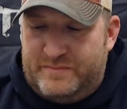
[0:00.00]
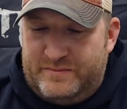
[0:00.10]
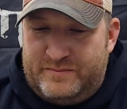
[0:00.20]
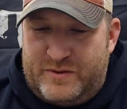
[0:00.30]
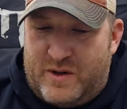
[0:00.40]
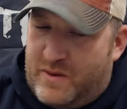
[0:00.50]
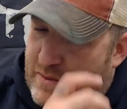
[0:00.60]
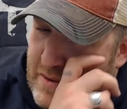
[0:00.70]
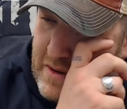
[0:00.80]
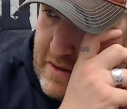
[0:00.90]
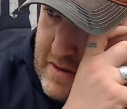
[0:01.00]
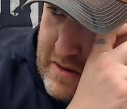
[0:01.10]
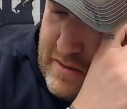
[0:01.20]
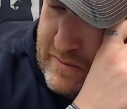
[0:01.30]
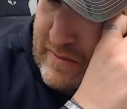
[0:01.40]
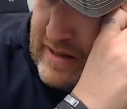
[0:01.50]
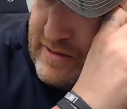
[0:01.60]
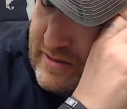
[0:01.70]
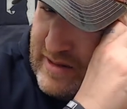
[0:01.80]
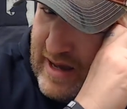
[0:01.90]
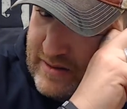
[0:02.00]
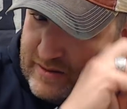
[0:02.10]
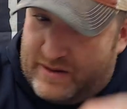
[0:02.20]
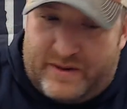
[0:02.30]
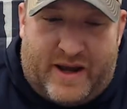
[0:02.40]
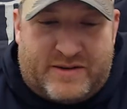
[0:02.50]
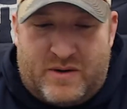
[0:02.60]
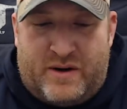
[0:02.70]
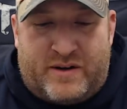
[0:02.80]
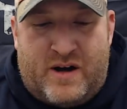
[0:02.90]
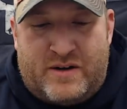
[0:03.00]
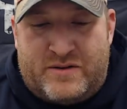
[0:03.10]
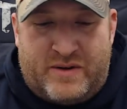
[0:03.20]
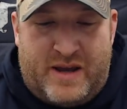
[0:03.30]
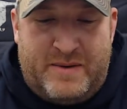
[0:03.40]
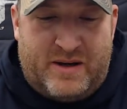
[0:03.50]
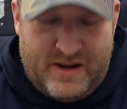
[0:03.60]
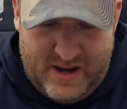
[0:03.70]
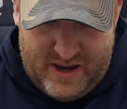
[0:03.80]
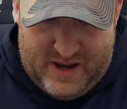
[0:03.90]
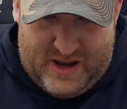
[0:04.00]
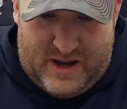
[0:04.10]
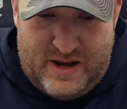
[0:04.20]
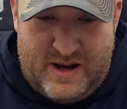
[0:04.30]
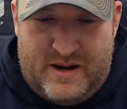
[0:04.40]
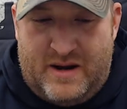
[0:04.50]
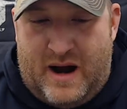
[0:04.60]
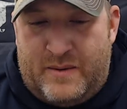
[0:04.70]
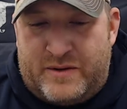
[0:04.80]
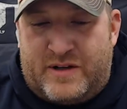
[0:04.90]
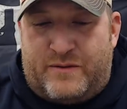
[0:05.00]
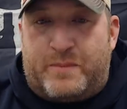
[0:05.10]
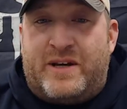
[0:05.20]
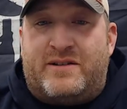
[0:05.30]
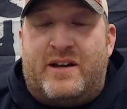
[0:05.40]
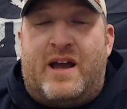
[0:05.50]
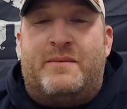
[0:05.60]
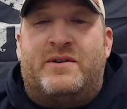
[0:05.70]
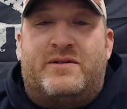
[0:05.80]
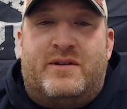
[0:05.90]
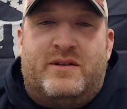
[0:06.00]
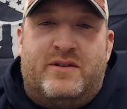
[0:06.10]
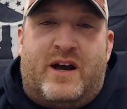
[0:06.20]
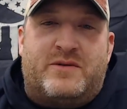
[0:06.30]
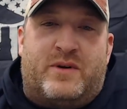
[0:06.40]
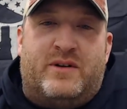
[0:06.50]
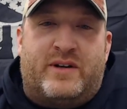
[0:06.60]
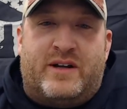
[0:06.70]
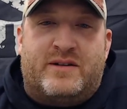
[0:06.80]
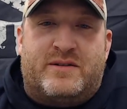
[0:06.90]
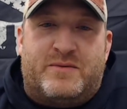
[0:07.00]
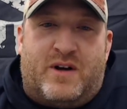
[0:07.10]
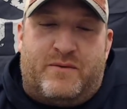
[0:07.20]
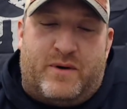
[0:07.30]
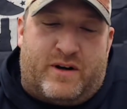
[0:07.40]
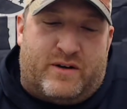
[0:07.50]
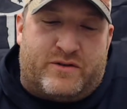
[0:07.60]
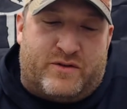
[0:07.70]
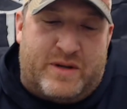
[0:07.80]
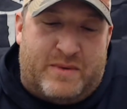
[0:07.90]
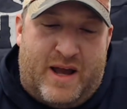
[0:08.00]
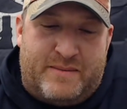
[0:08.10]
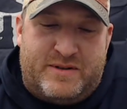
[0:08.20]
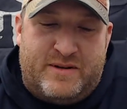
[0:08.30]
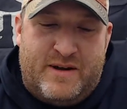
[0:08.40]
So that's just that. Okay, so on to console gaming. I will say for PC gamers, you guys want to look into some software called Streamlabs.